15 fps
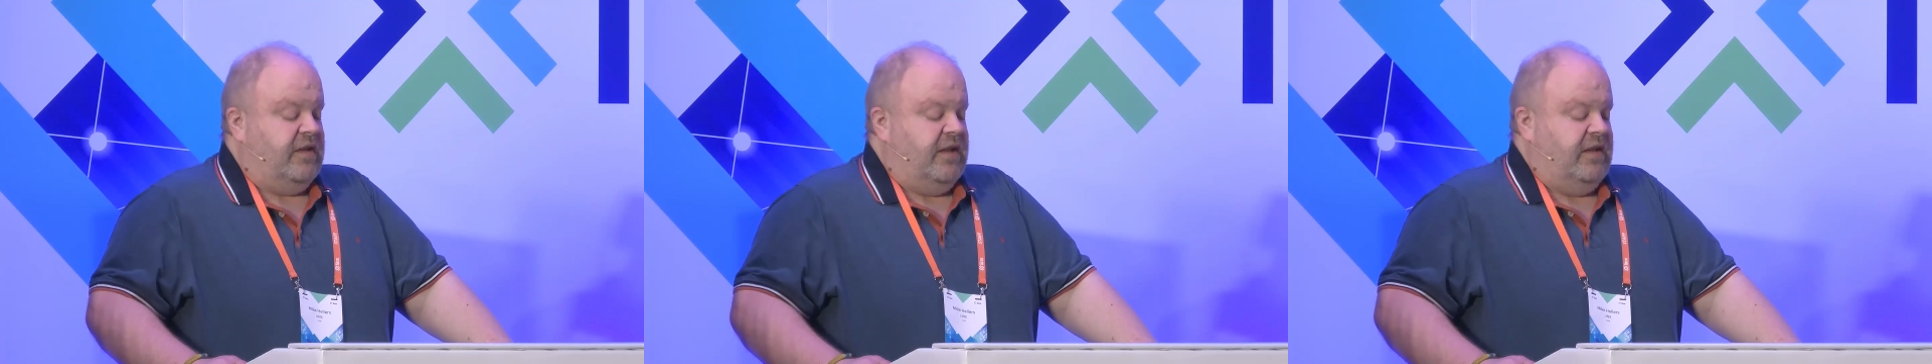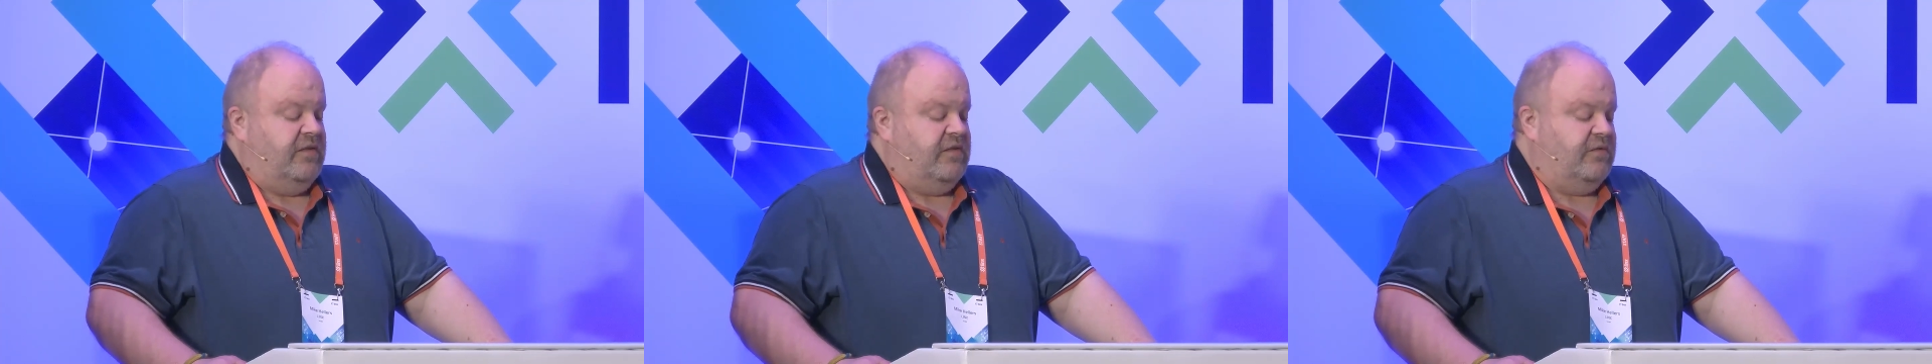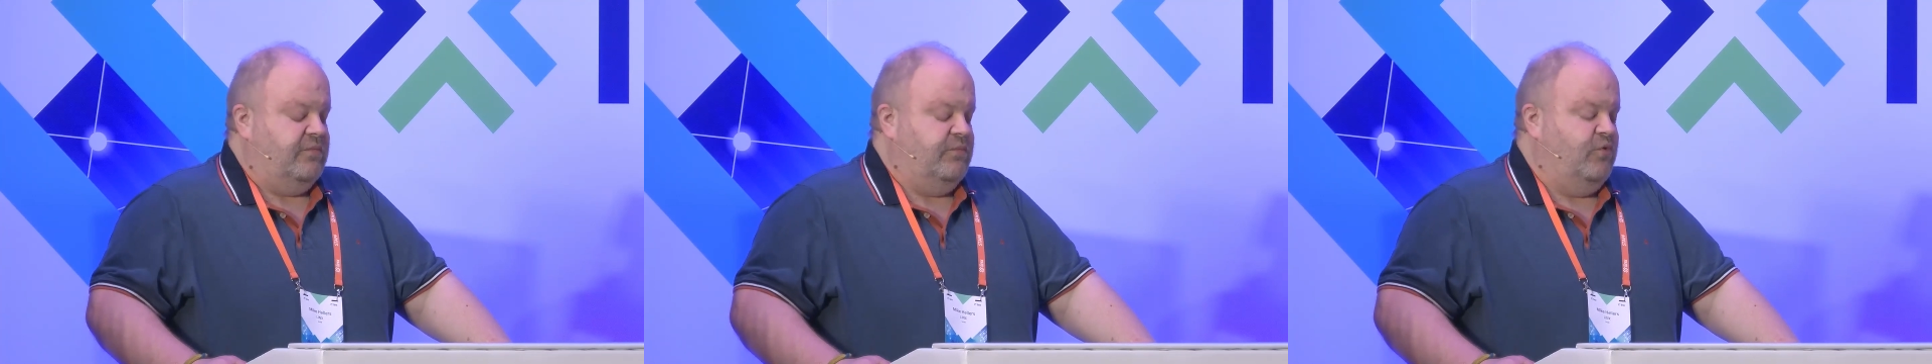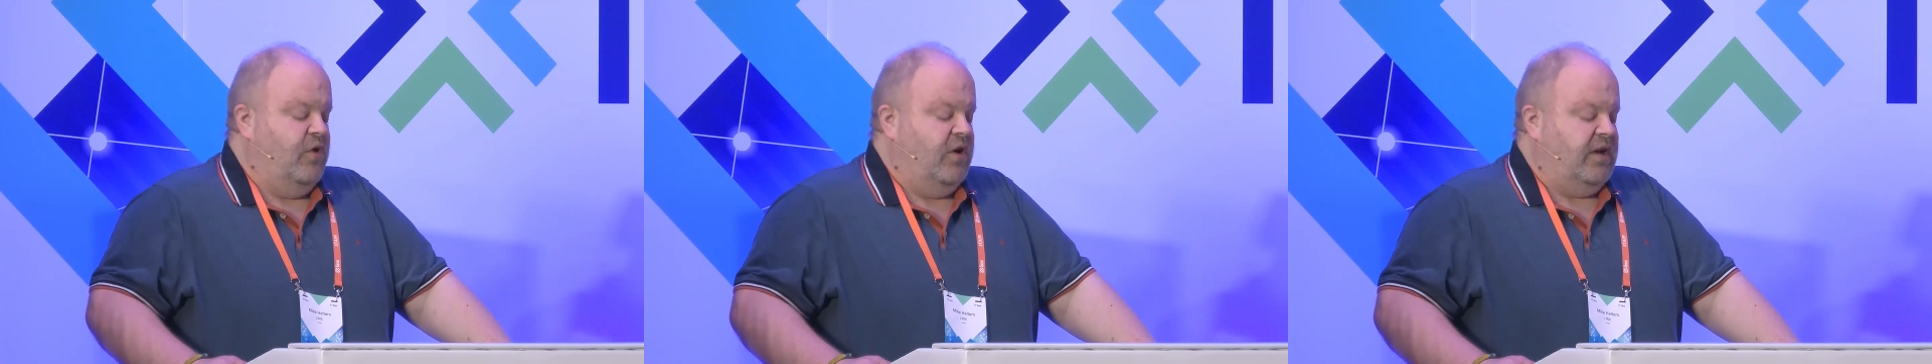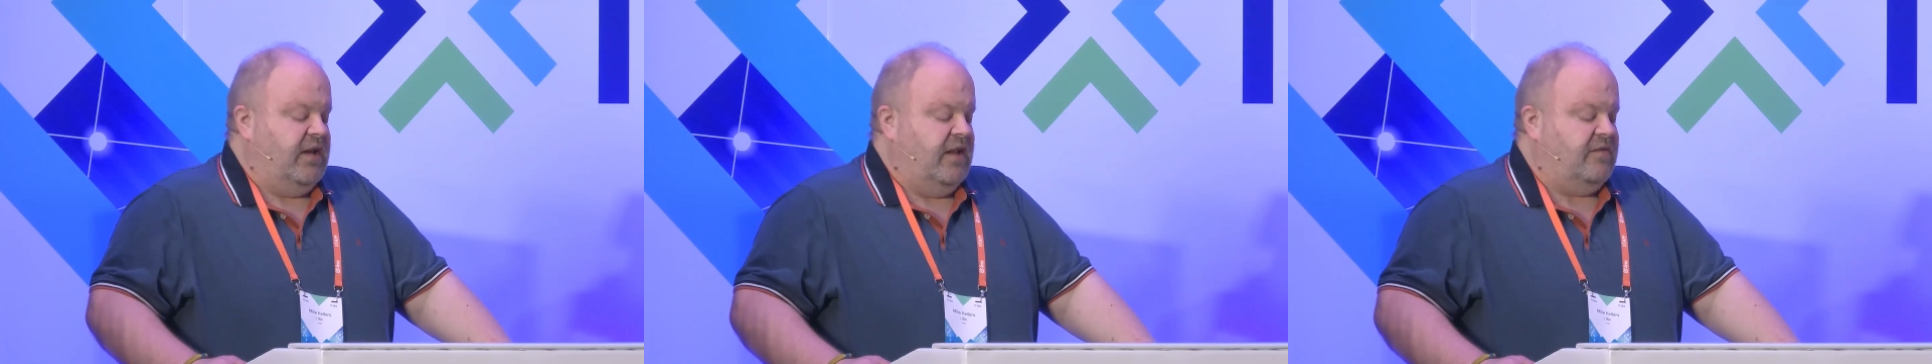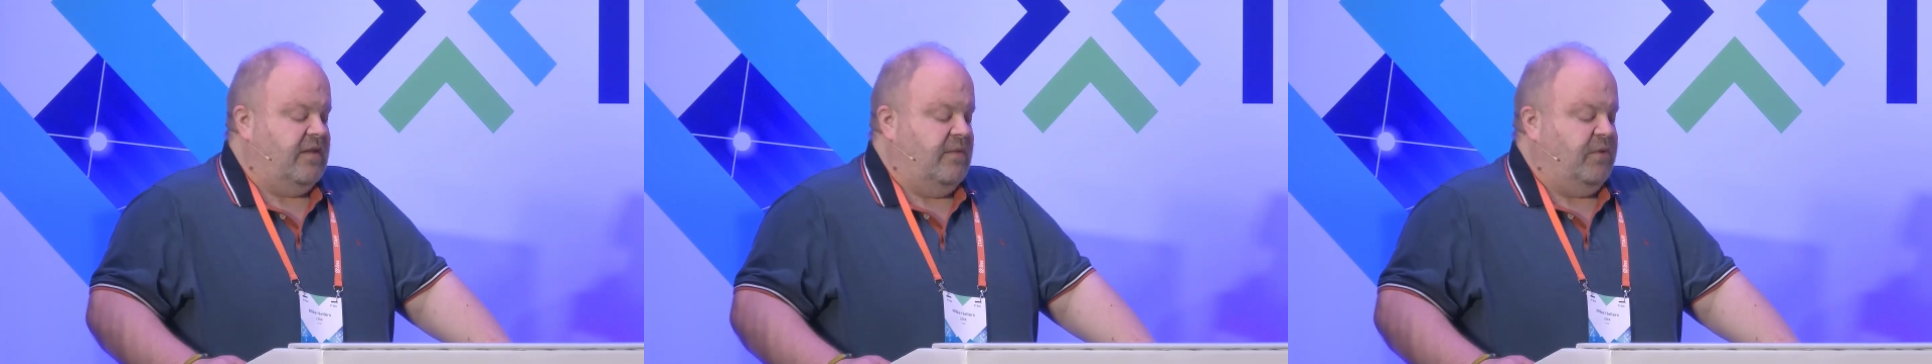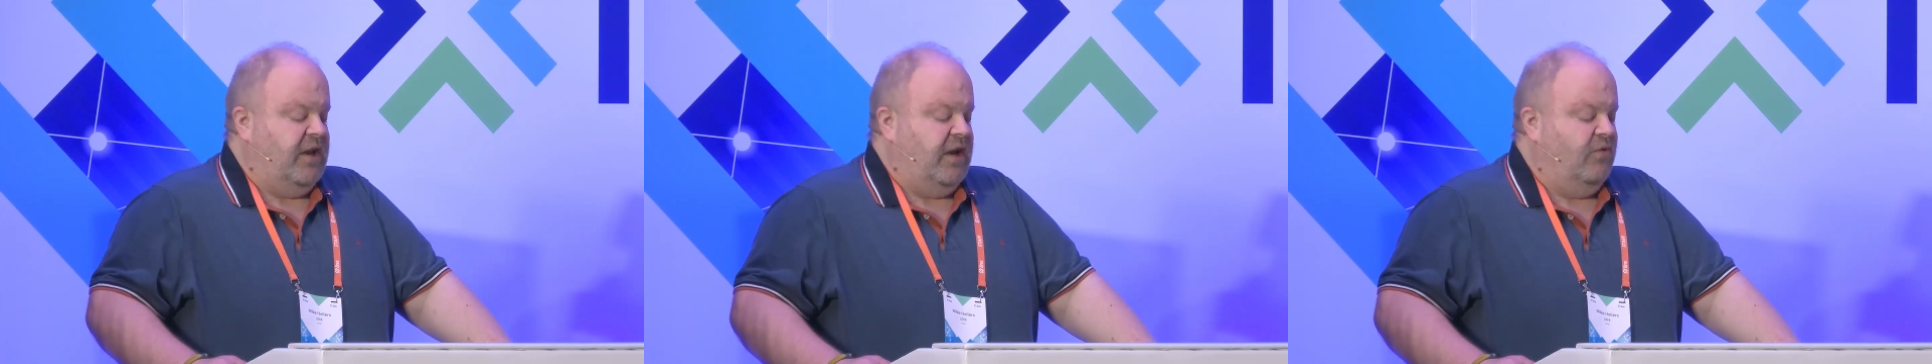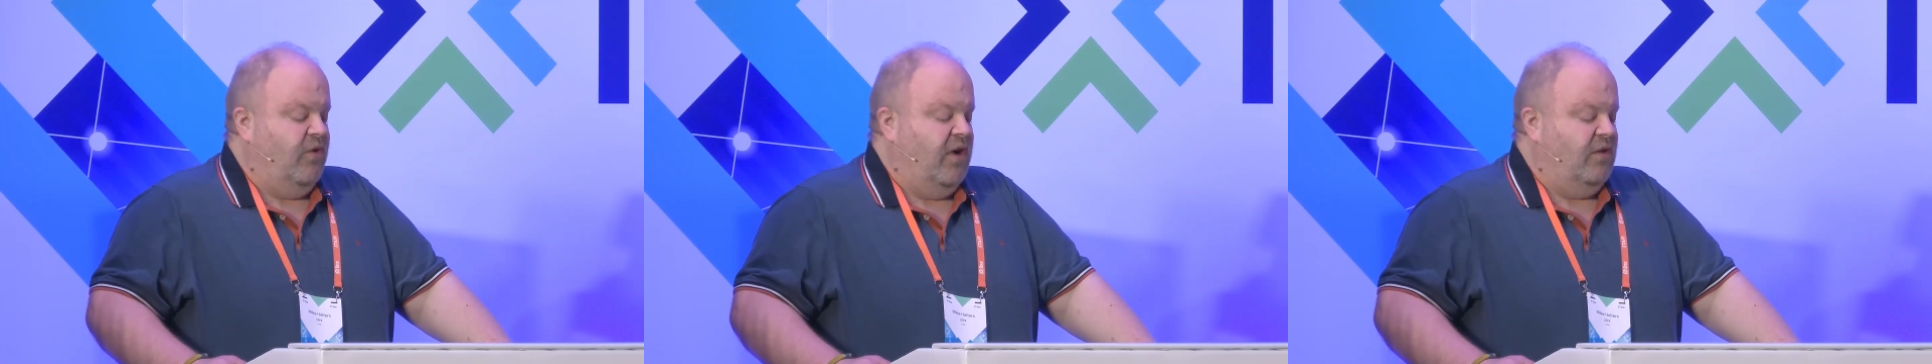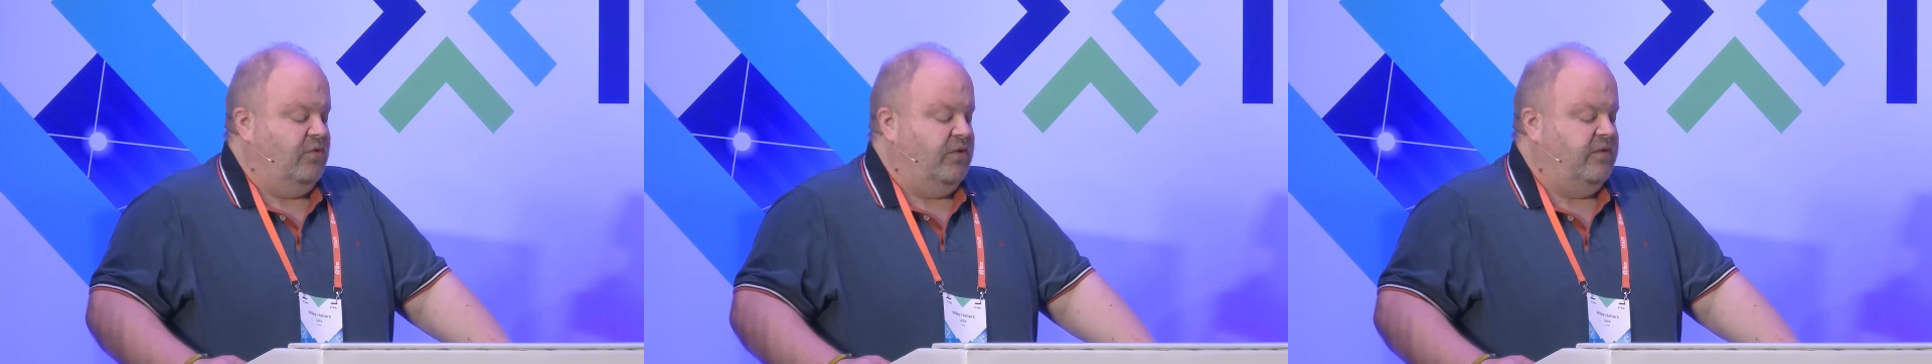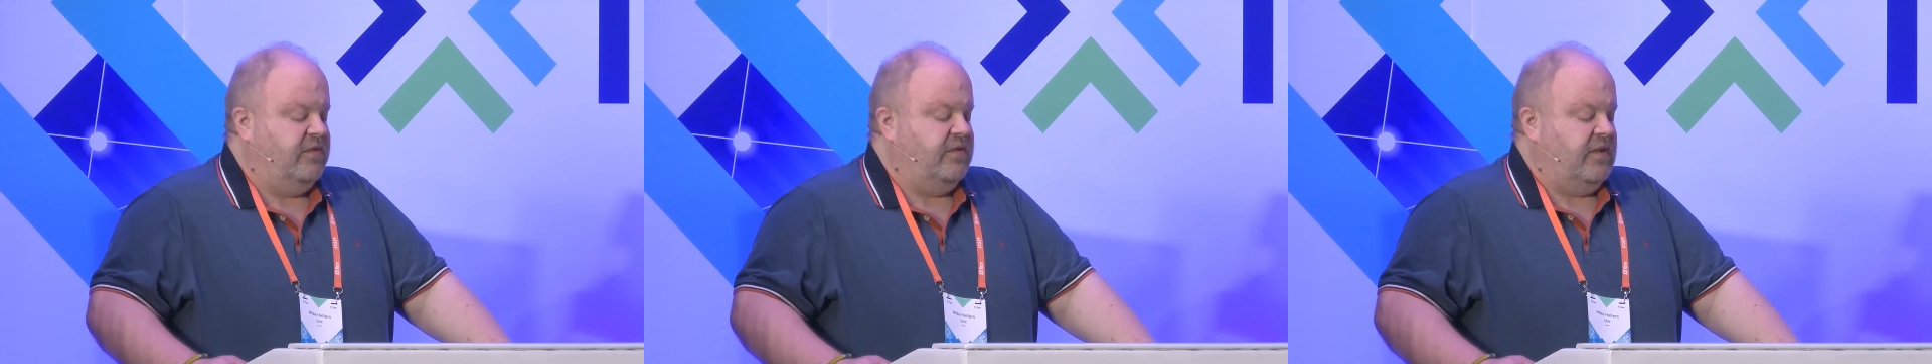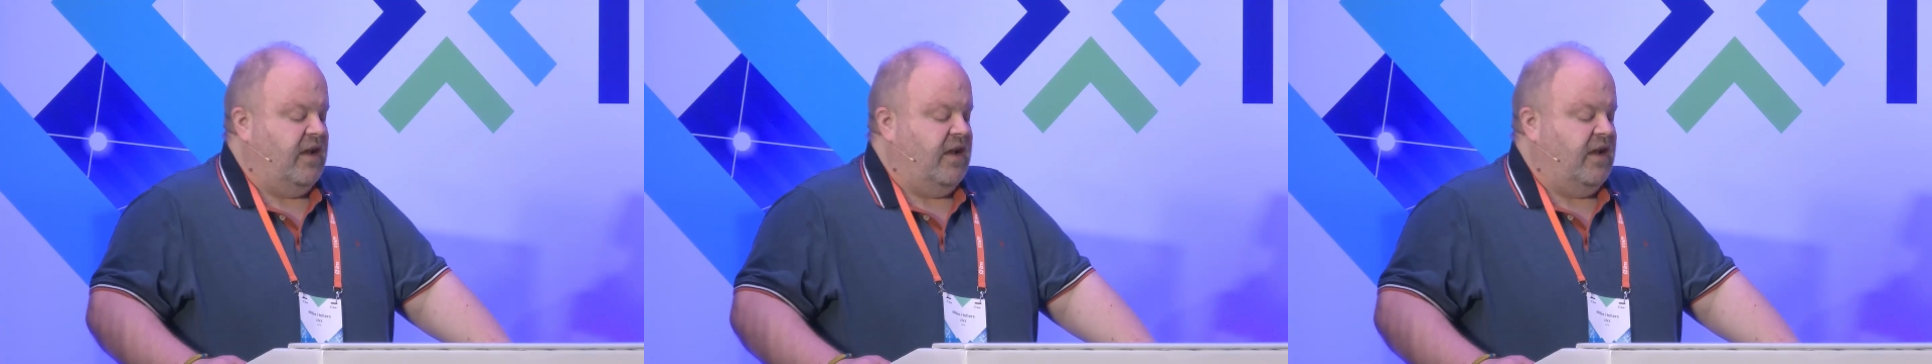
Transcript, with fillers: is, work that's happening around